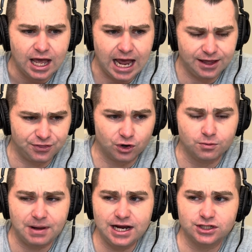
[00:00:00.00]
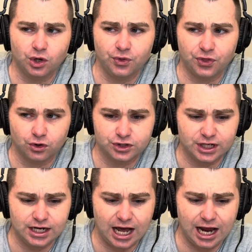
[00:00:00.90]
at third base on
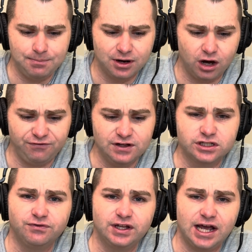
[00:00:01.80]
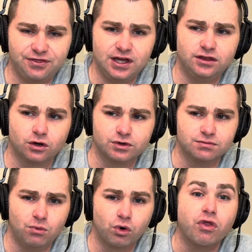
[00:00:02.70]
Thursday night, but offensively, I think there was
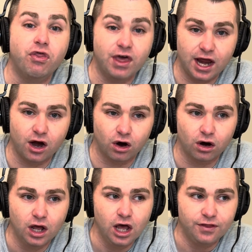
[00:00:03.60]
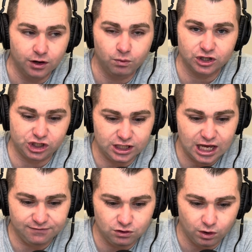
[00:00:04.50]
more there than what she
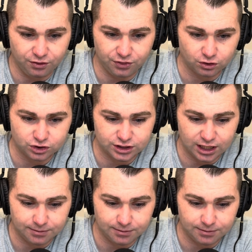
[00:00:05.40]
gave you on Thursday.